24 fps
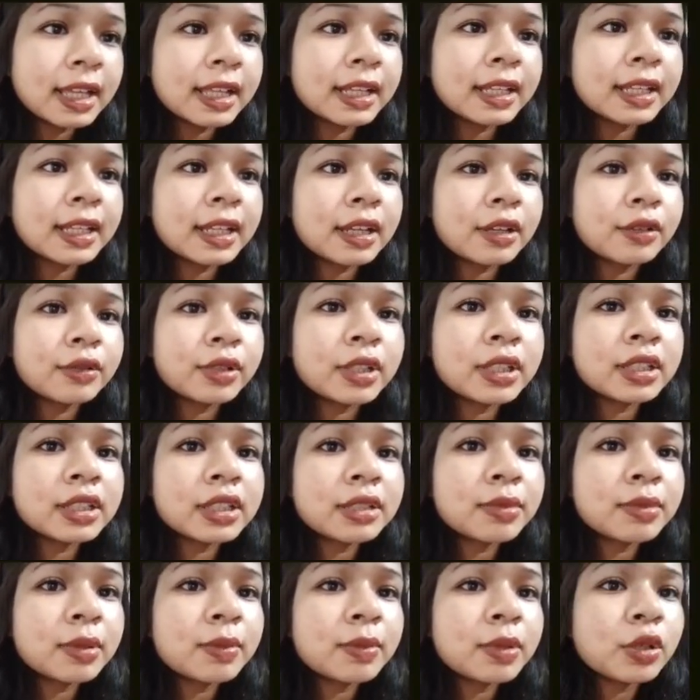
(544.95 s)
Now Indian
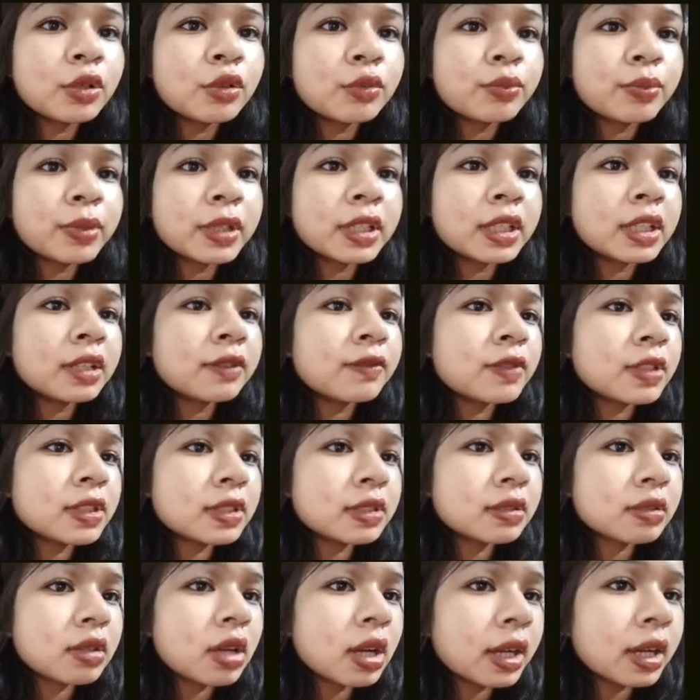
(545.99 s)
public opinion
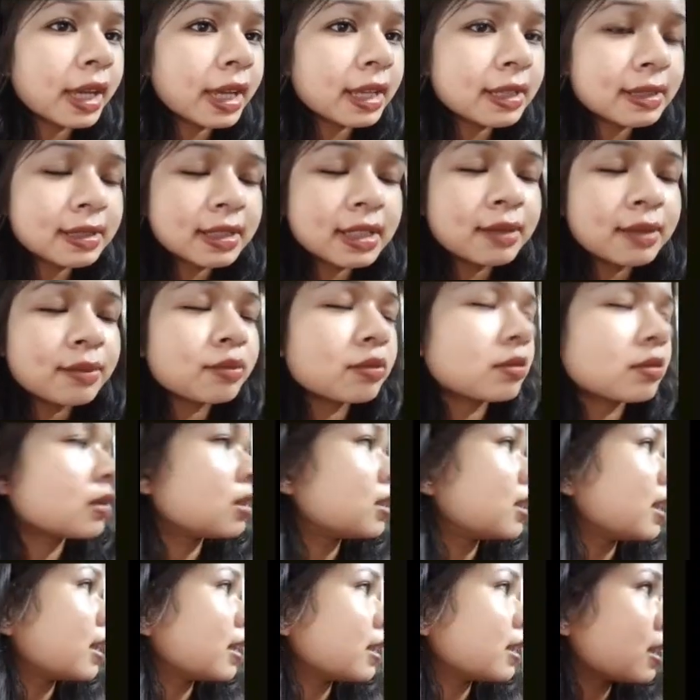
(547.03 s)
was against them,
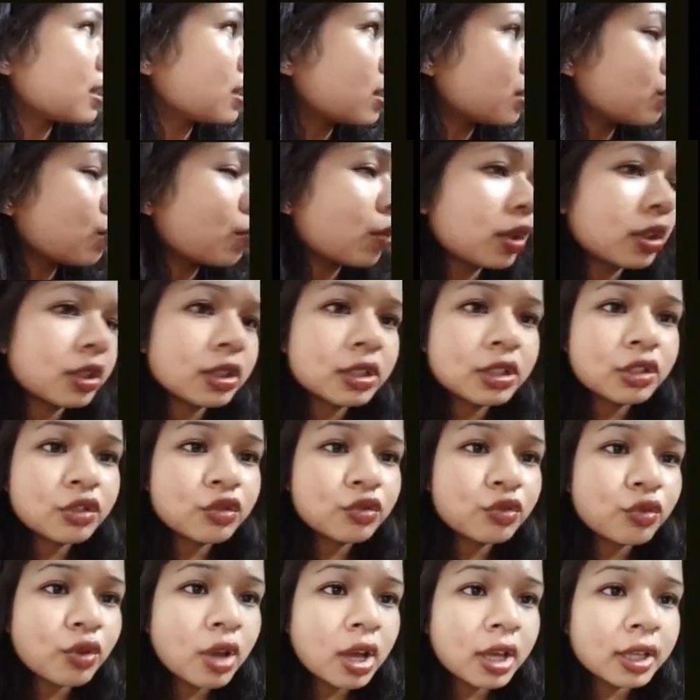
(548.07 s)
like they didn't want this
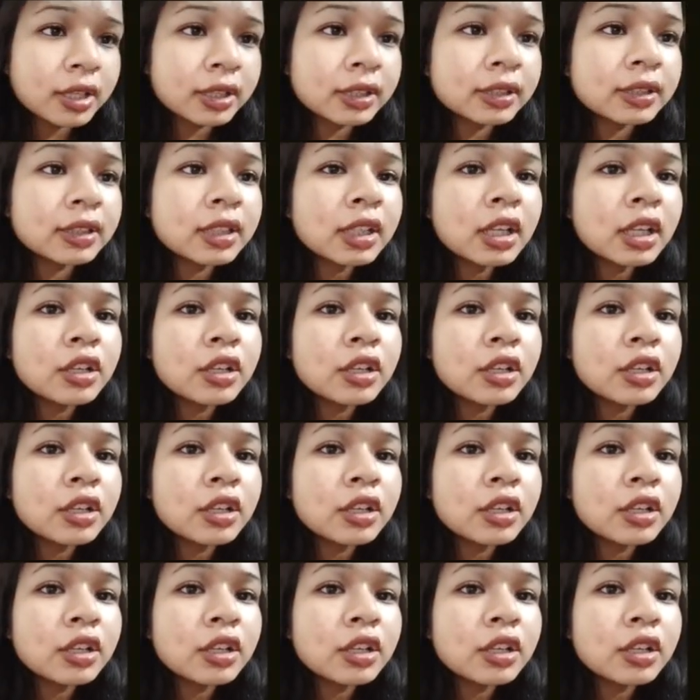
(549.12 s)
trial.